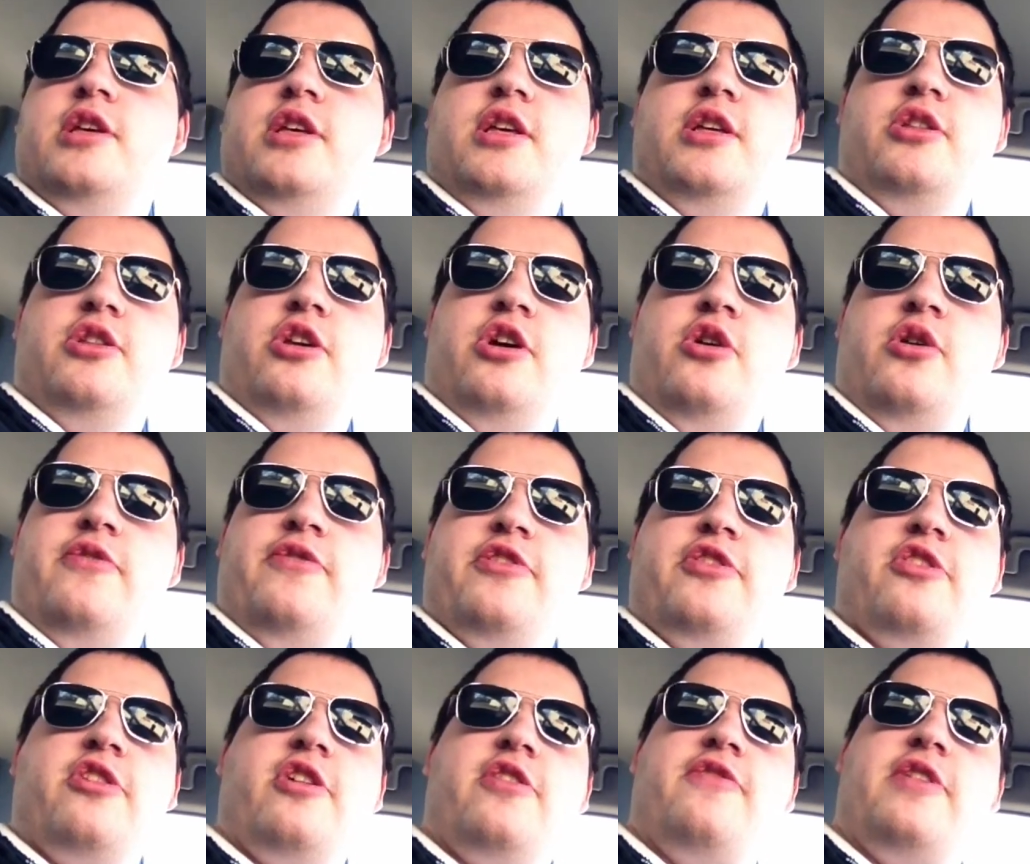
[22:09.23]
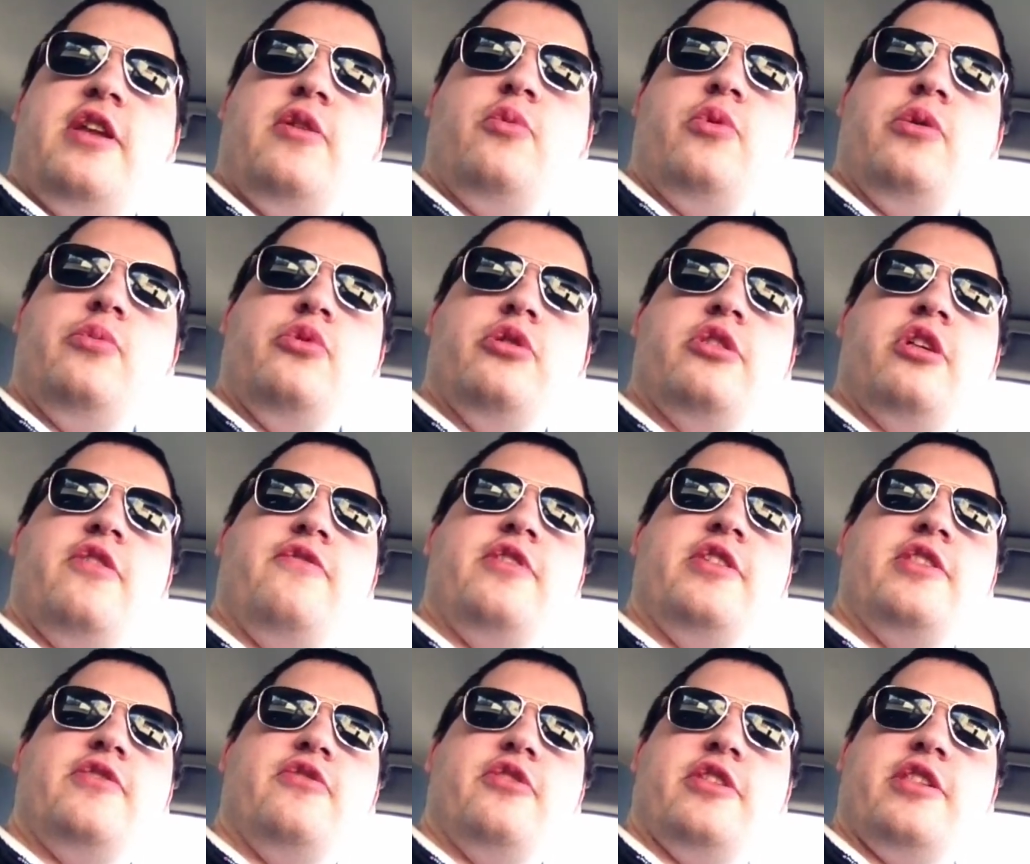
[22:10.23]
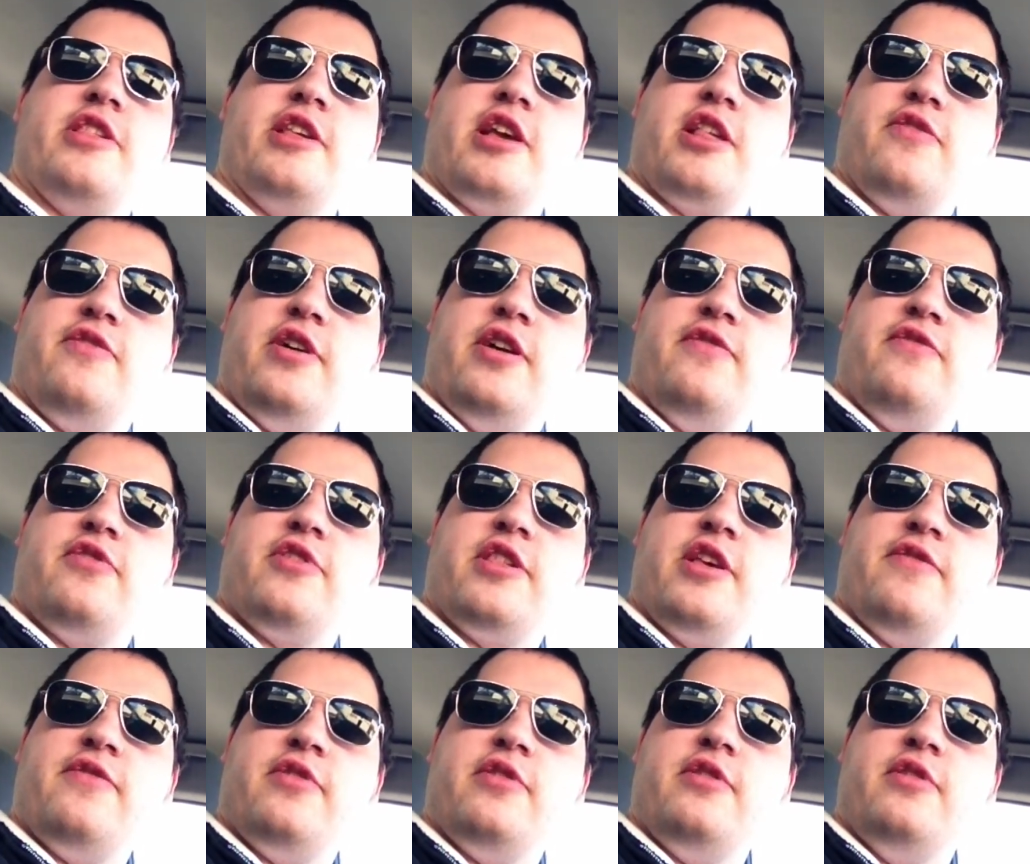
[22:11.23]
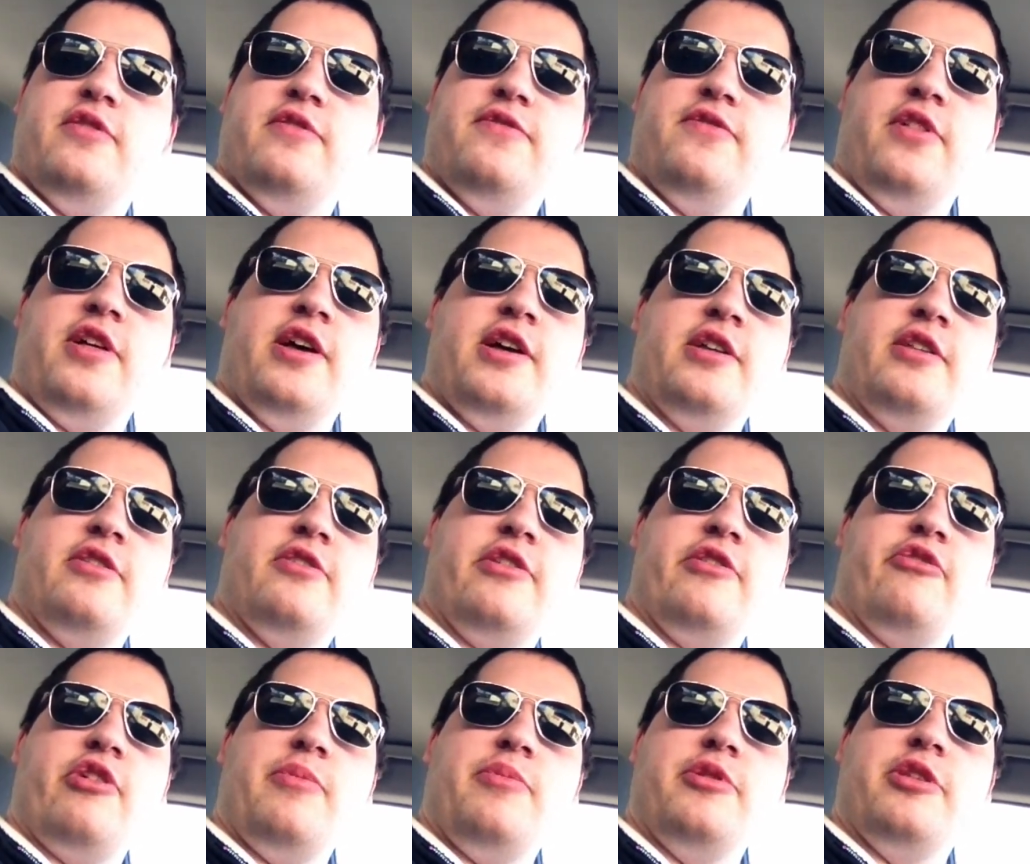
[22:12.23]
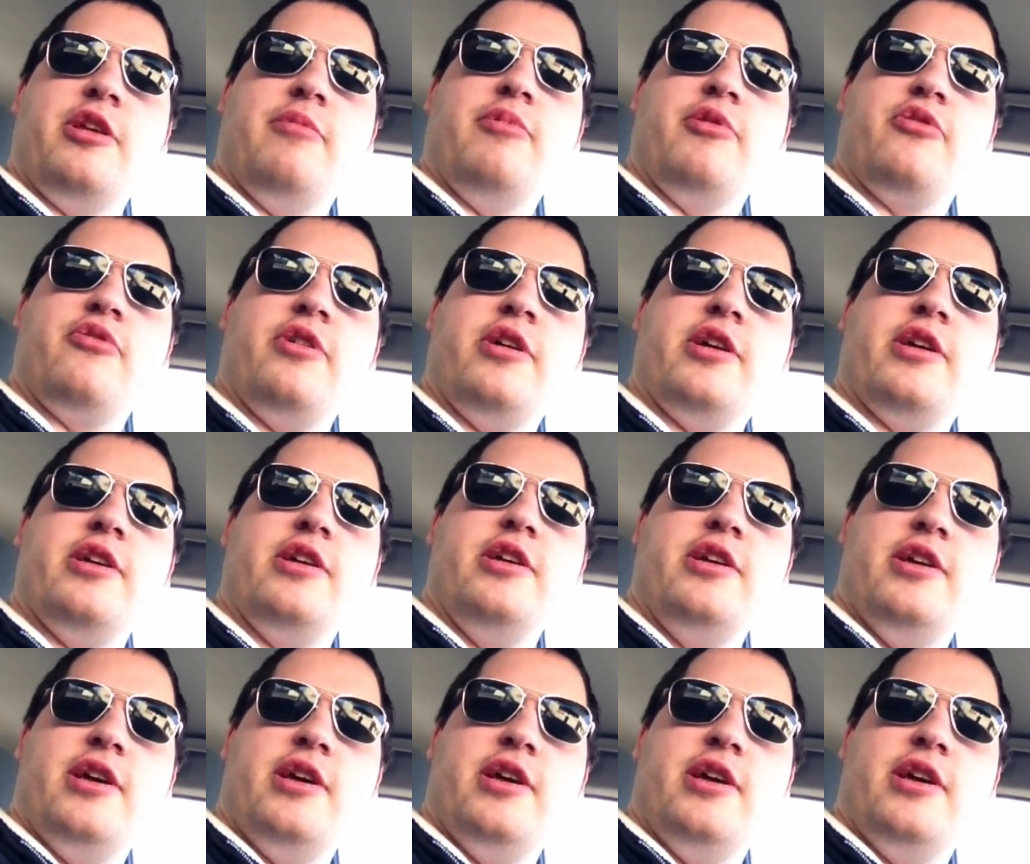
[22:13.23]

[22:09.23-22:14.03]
No, if it had one more toughness for a 6/5 for 7 flying trample double strike,